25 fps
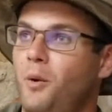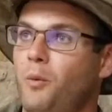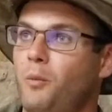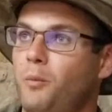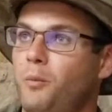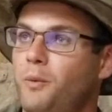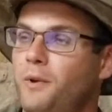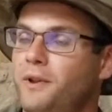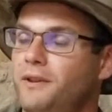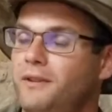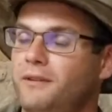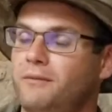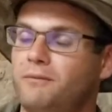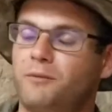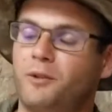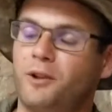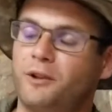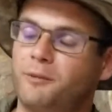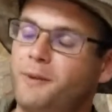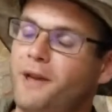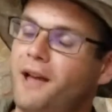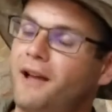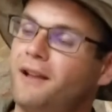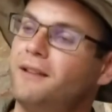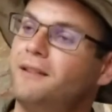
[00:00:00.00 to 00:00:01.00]
we look
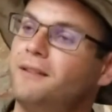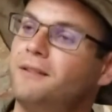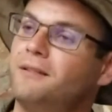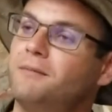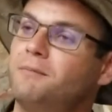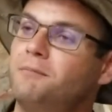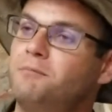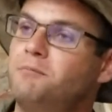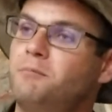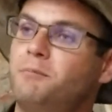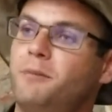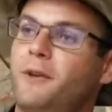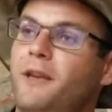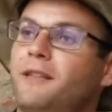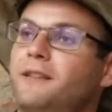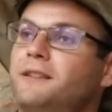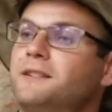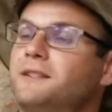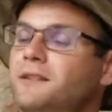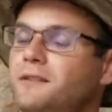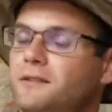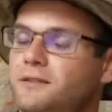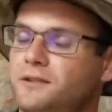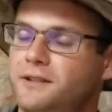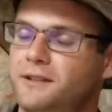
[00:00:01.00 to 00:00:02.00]
back in
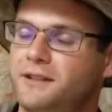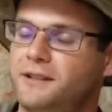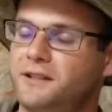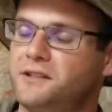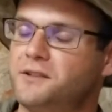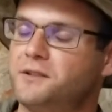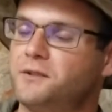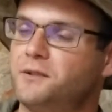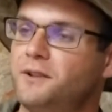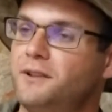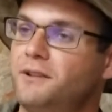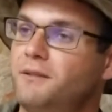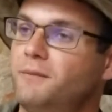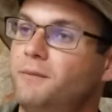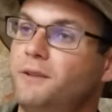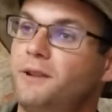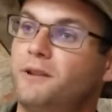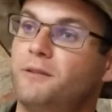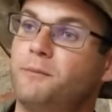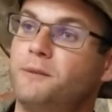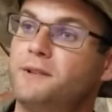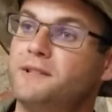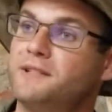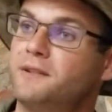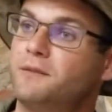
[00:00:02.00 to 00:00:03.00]
paleontology history, there
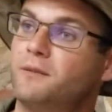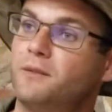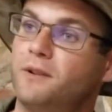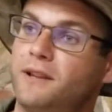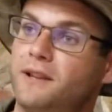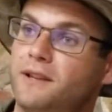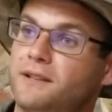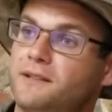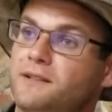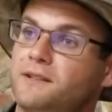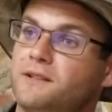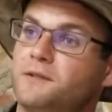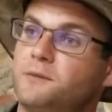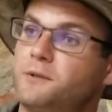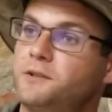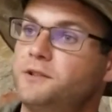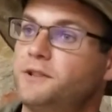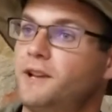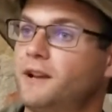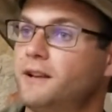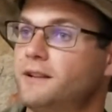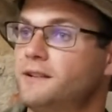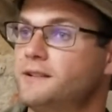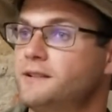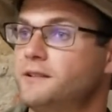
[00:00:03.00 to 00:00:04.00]
have been several cases where
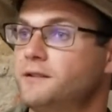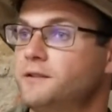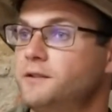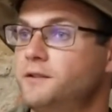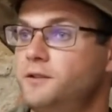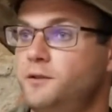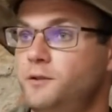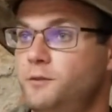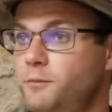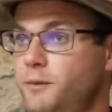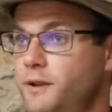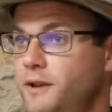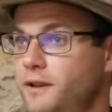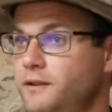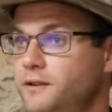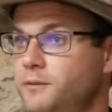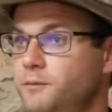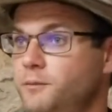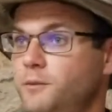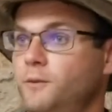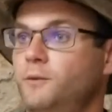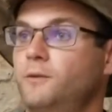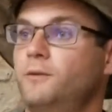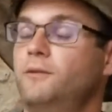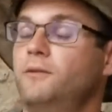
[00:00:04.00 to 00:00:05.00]
jackets that are too big to
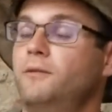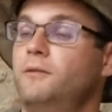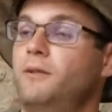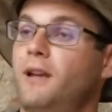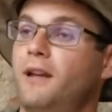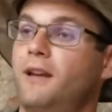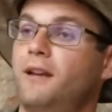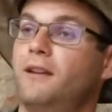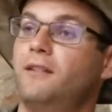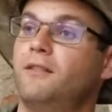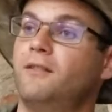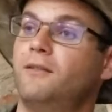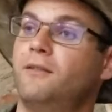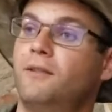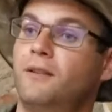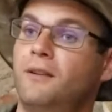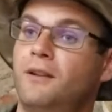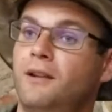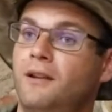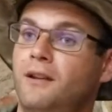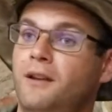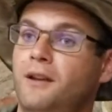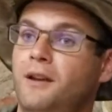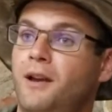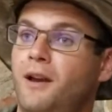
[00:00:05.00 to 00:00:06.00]
move have
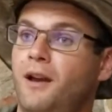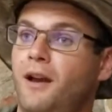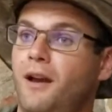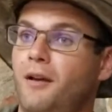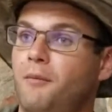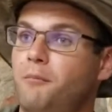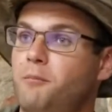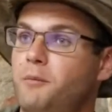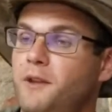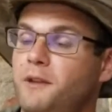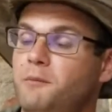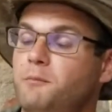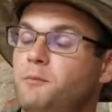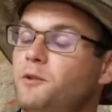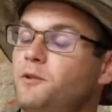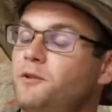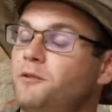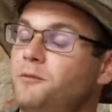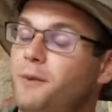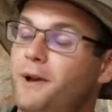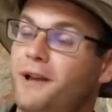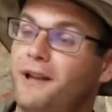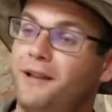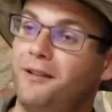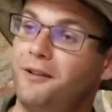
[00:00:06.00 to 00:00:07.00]
been moved
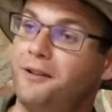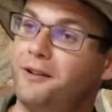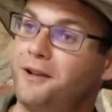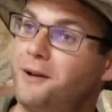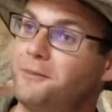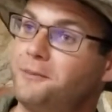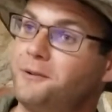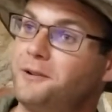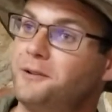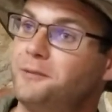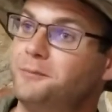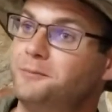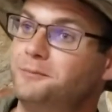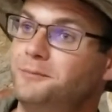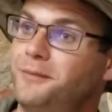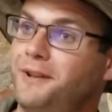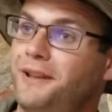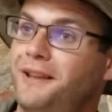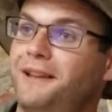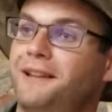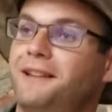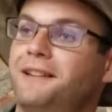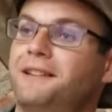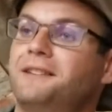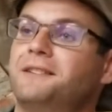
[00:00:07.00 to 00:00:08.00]
by helicopter.
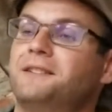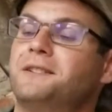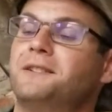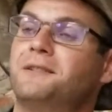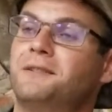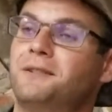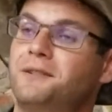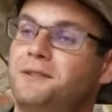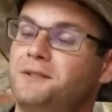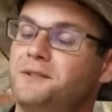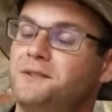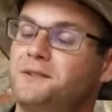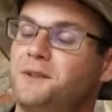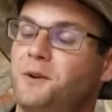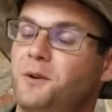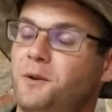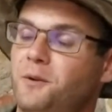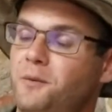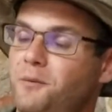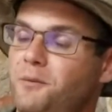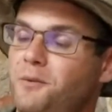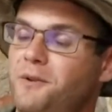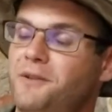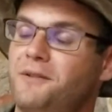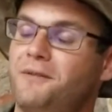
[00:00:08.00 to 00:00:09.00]
And so
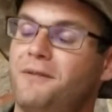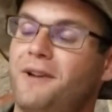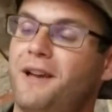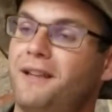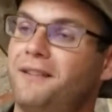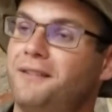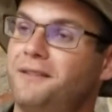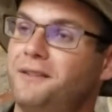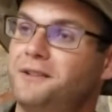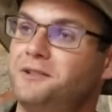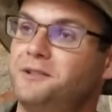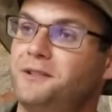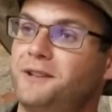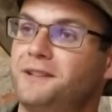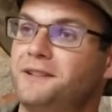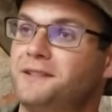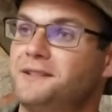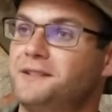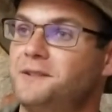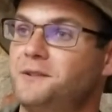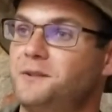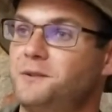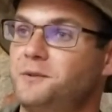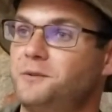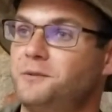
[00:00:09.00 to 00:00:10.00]
we've had the
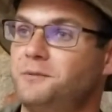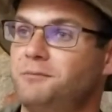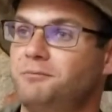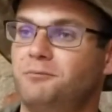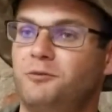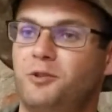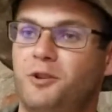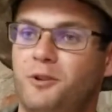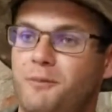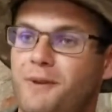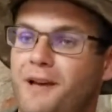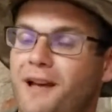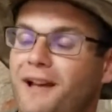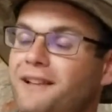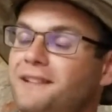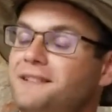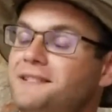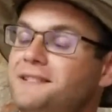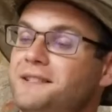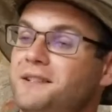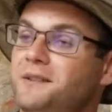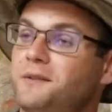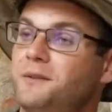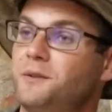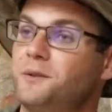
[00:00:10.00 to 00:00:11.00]
chance to look back and
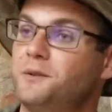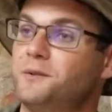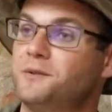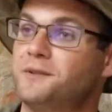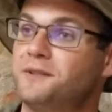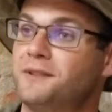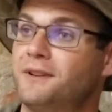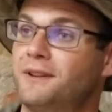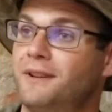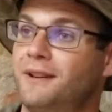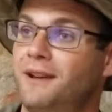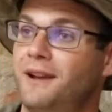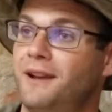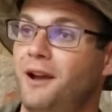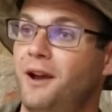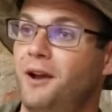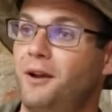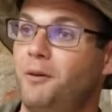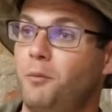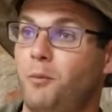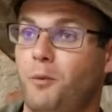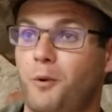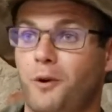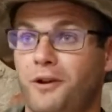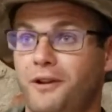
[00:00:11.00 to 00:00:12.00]
see those
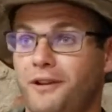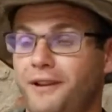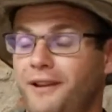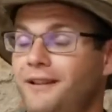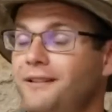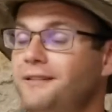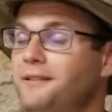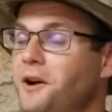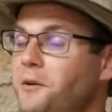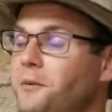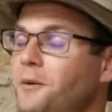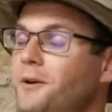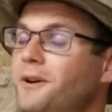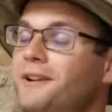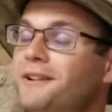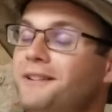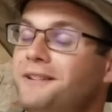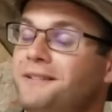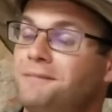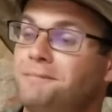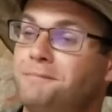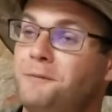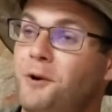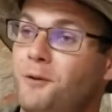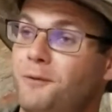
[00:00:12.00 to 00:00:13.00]
work and not work,
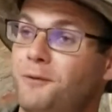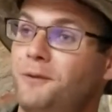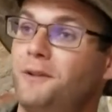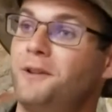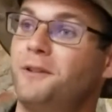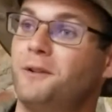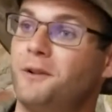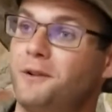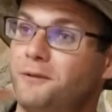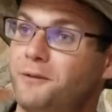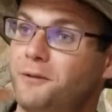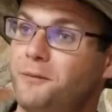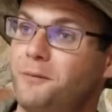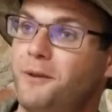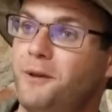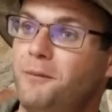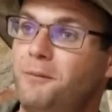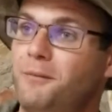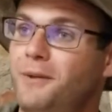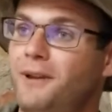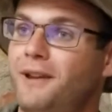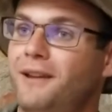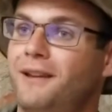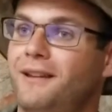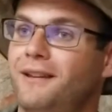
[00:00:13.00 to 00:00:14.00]
and hopefully learn from
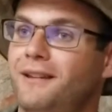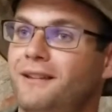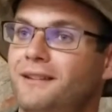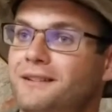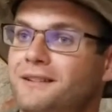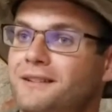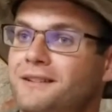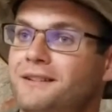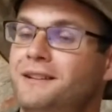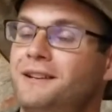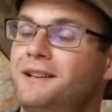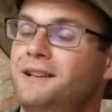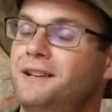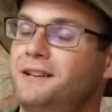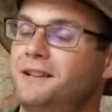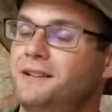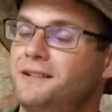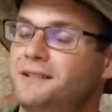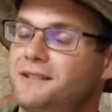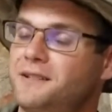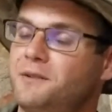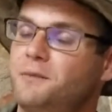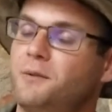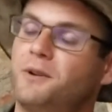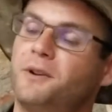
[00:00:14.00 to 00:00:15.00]
them and
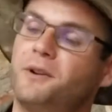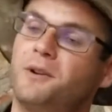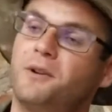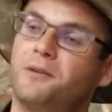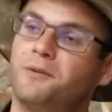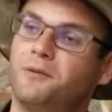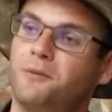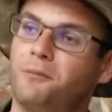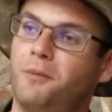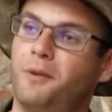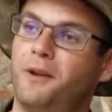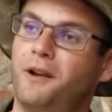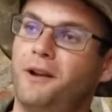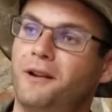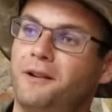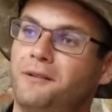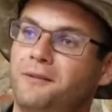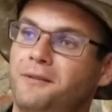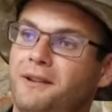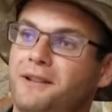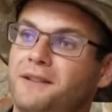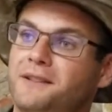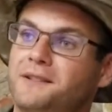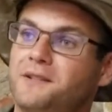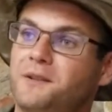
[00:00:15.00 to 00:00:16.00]
see where to go from there.
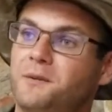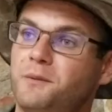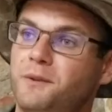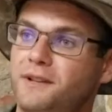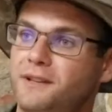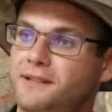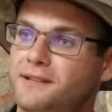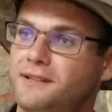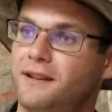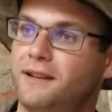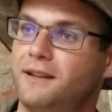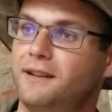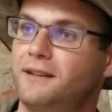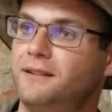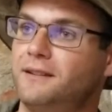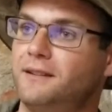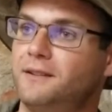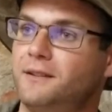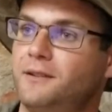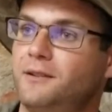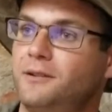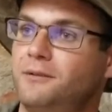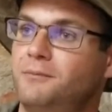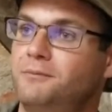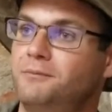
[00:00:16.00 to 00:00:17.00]
And so we decided
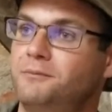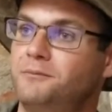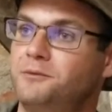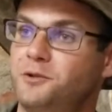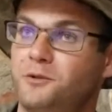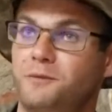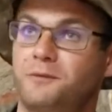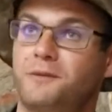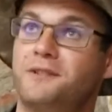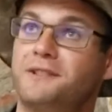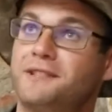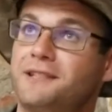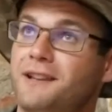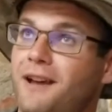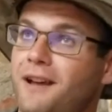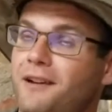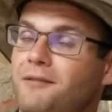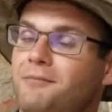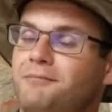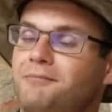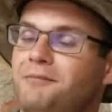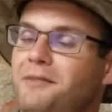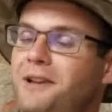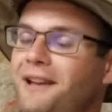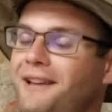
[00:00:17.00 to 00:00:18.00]
to shoot for the sky
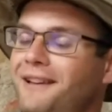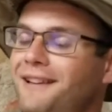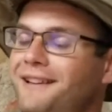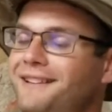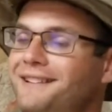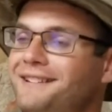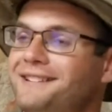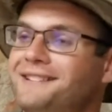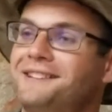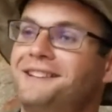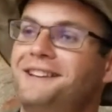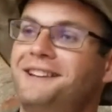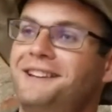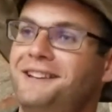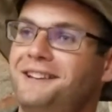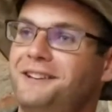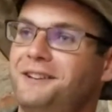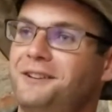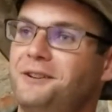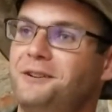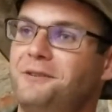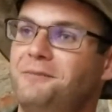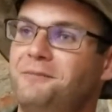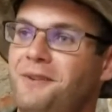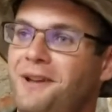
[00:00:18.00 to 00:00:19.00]
and,
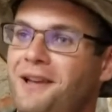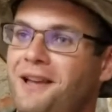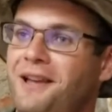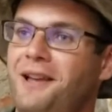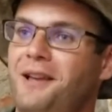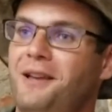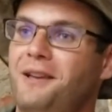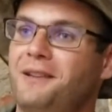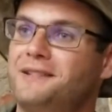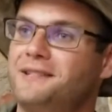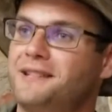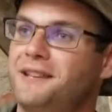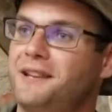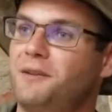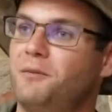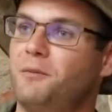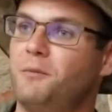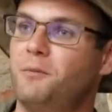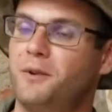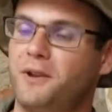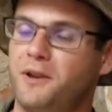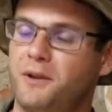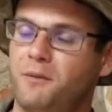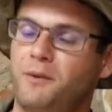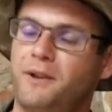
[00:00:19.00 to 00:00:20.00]
say,
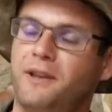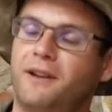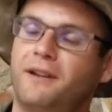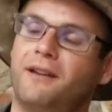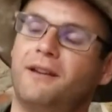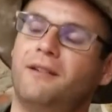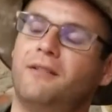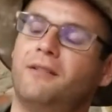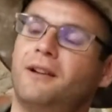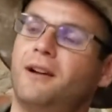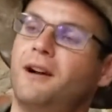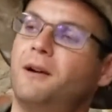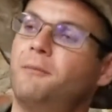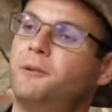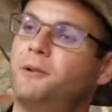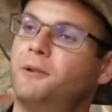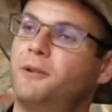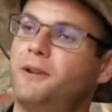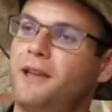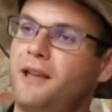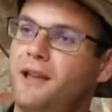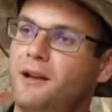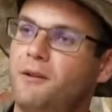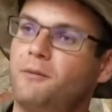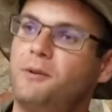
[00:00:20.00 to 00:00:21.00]
can we get a helicopter?
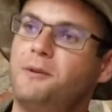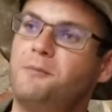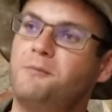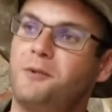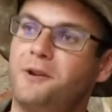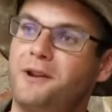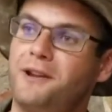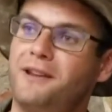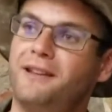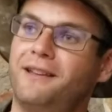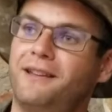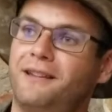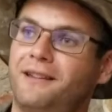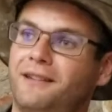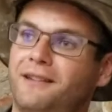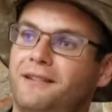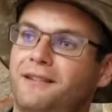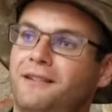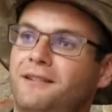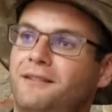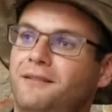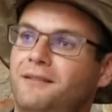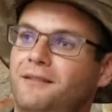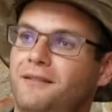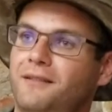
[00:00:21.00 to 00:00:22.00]
Can we bring
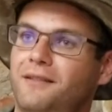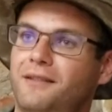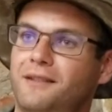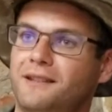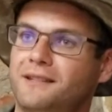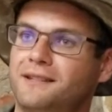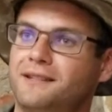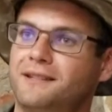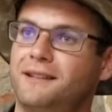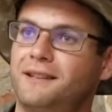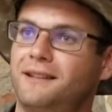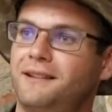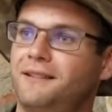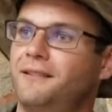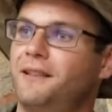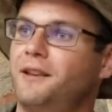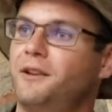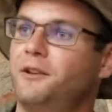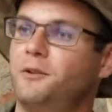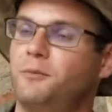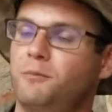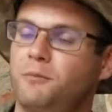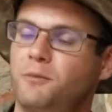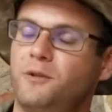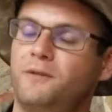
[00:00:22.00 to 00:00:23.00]
in this thing that
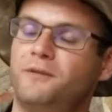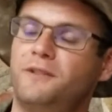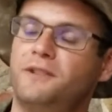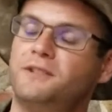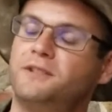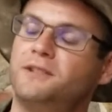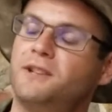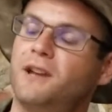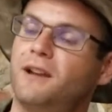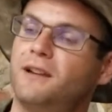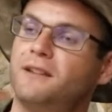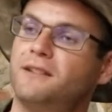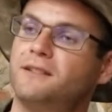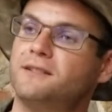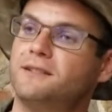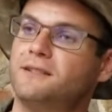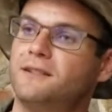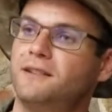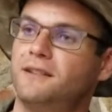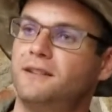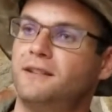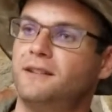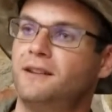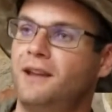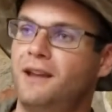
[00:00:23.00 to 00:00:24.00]
could move these jackets
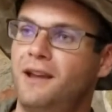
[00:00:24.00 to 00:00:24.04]
that